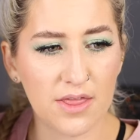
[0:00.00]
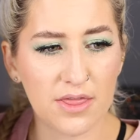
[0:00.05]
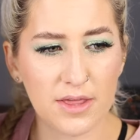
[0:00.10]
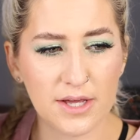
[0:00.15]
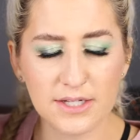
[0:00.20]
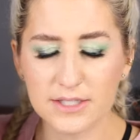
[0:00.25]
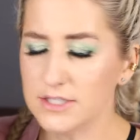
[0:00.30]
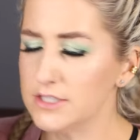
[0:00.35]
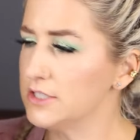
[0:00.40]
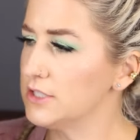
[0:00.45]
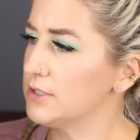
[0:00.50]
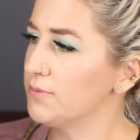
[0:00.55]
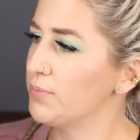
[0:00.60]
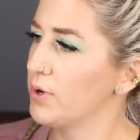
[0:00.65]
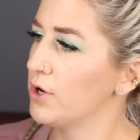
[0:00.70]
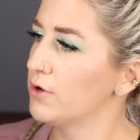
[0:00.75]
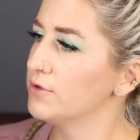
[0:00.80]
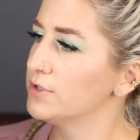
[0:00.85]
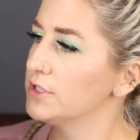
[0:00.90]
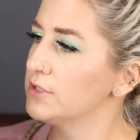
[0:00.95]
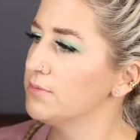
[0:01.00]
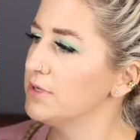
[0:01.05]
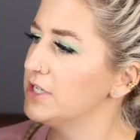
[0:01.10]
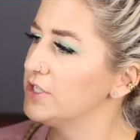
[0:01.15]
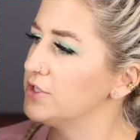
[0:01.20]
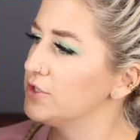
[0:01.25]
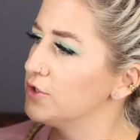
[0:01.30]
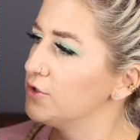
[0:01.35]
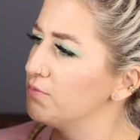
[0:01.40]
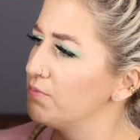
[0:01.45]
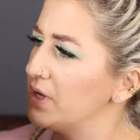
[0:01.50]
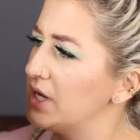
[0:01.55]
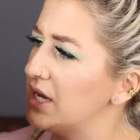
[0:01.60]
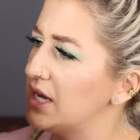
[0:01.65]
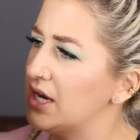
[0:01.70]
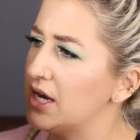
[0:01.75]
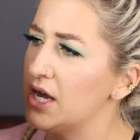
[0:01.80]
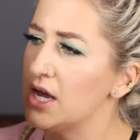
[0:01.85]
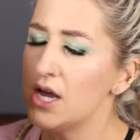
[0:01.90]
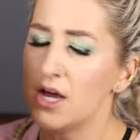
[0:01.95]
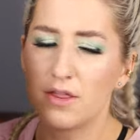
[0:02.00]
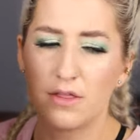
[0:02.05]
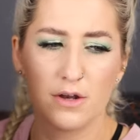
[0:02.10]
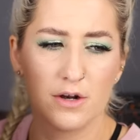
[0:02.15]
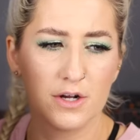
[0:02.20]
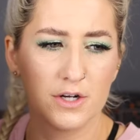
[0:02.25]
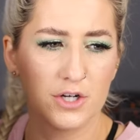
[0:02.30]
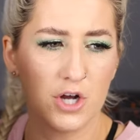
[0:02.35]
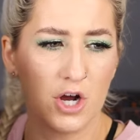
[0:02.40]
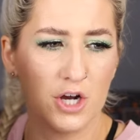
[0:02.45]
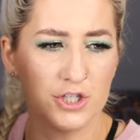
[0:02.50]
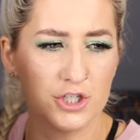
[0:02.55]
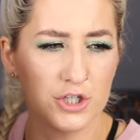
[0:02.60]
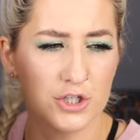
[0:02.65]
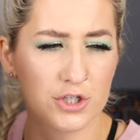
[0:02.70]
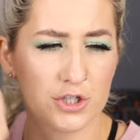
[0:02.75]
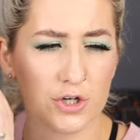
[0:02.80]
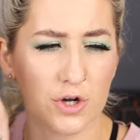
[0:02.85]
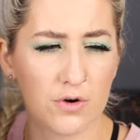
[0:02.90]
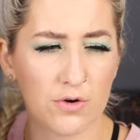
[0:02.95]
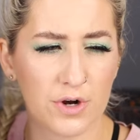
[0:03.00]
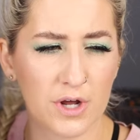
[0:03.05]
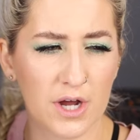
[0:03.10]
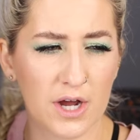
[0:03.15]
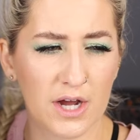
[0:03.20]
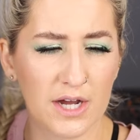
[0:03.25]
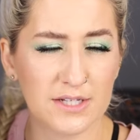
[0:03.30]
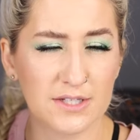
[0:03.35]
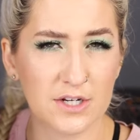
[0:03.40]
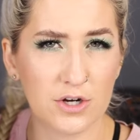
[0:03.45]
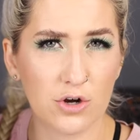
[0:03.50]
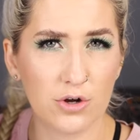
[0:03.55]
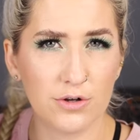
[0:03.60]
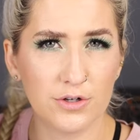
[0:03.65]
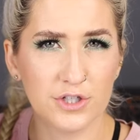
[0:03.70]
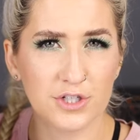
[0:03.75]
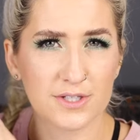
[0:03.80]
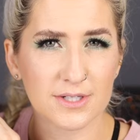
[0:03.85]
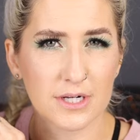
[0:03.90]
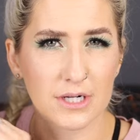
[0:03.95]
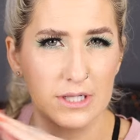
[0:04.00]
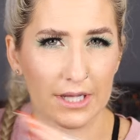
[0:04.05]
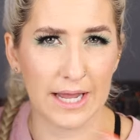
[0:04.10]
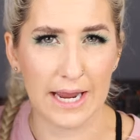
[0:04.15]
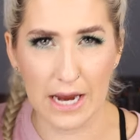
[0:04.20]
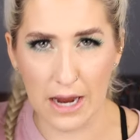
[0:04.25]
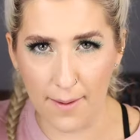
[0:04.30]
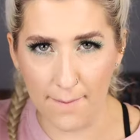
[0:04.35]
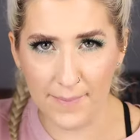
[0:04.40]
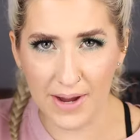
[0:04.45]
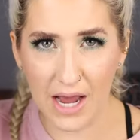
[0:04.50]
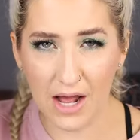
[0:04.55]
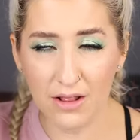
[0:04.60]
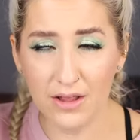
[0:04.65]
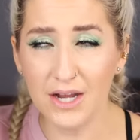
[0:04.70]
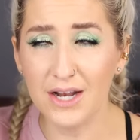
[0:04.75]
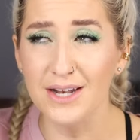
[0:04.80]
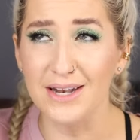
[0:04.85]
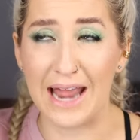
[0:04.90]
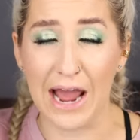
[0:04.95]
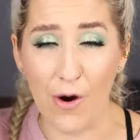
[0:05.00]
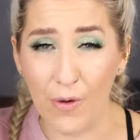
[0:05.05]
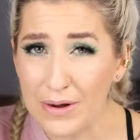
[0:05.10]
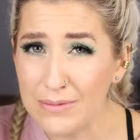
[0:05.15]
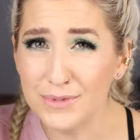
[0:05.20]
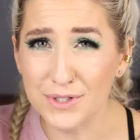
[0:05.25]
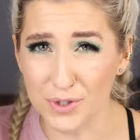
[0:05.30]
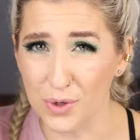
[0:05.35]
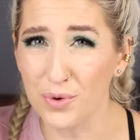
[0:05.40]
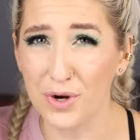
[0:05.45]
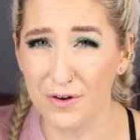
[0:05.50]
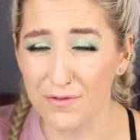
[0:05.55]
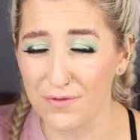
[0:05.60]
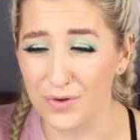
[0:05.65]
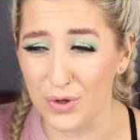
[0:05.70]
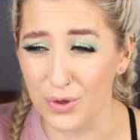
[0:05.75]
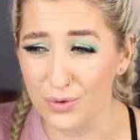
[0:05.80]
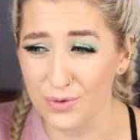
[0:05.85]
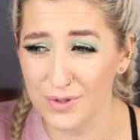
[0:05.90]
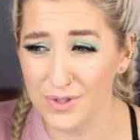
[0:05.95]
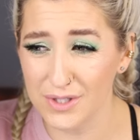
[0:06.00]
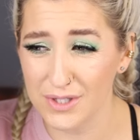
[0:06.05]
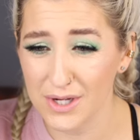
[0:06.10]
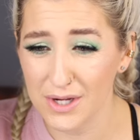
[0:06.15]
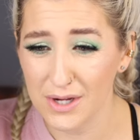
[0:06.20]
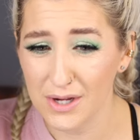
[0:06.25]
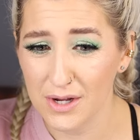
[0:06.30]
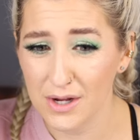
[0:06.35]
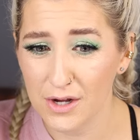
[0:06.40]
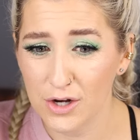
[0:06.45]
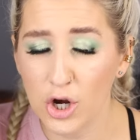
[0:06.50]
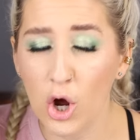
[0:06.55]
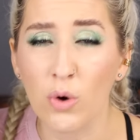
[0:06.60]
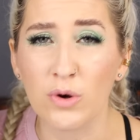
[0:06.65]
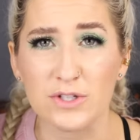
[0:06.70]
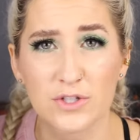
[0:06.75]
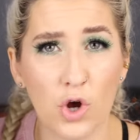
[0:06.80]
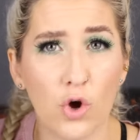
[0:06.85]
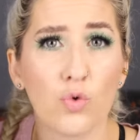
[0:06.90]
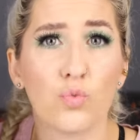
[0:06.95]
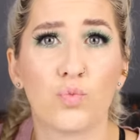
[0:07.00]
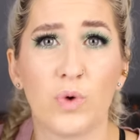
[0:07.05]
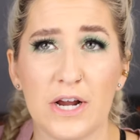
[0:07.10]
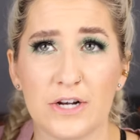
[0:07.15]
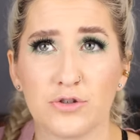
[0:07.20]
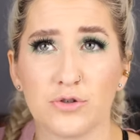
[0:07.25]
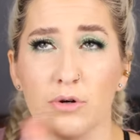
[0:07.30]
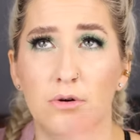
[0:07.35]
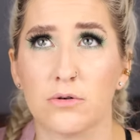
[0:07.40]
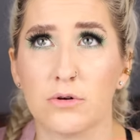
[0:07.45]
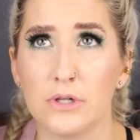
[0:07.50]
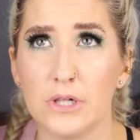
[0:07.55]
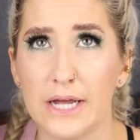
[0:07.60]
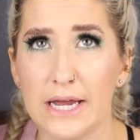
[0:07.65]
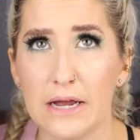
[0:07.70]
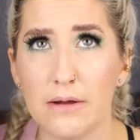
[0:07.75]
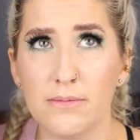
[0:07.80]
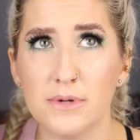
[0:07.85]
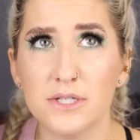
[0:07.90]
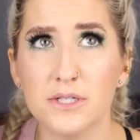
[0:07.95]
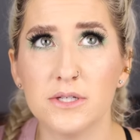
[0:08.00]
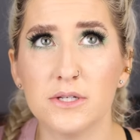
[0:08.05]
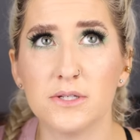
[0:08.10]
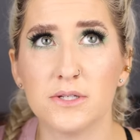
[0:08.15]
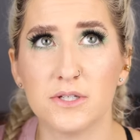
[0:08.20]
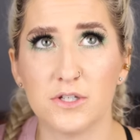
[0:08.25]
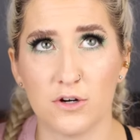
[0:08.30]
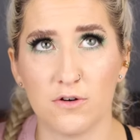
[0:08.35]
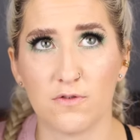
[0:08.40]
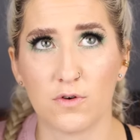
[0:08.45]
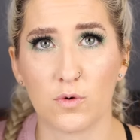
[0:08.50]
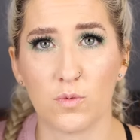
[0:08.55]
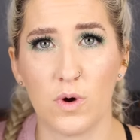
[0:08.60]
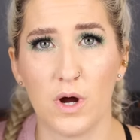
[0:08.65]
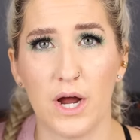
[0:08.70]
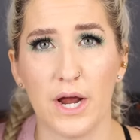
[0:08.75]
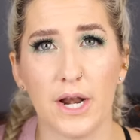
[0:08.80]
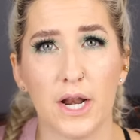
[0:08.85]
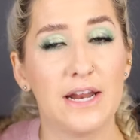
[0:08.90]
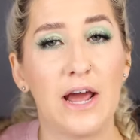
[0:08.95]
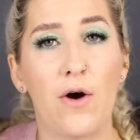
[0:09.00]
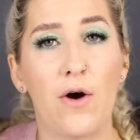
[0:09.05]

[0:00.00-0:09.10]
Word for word: This is supposed to be duping the Natasha Denona, is it called just Glam palette? Now I'm so confused. No, it's called Retro. Glam is the silver one.